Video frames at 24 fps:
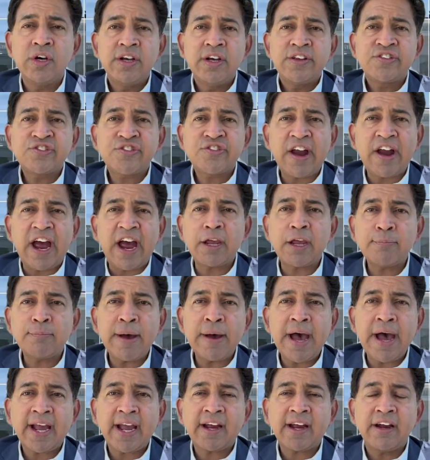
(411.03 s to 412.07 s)
strike
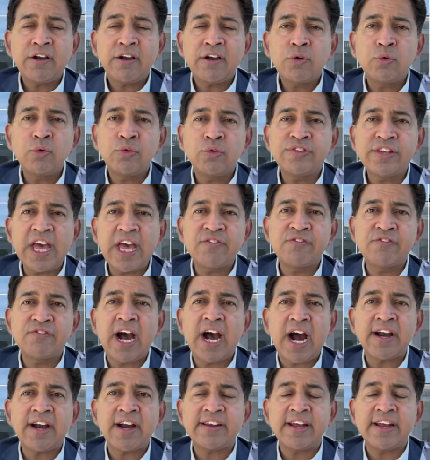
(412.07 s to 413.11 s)
back to
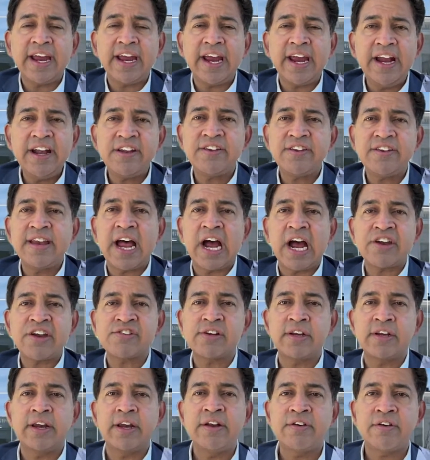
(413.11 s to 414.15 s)
safeguard its
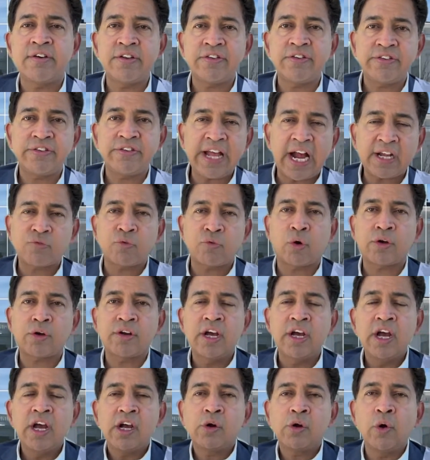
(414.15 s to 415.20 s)
national interest. That's what's
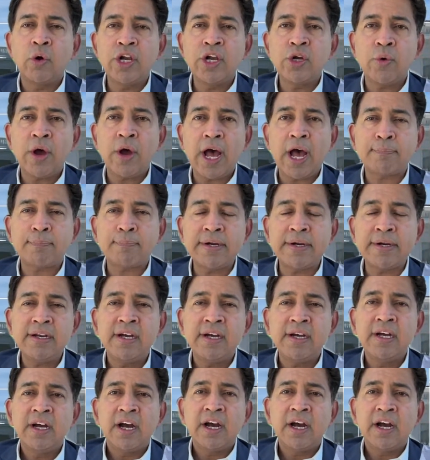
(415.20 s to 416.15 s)
going to happen.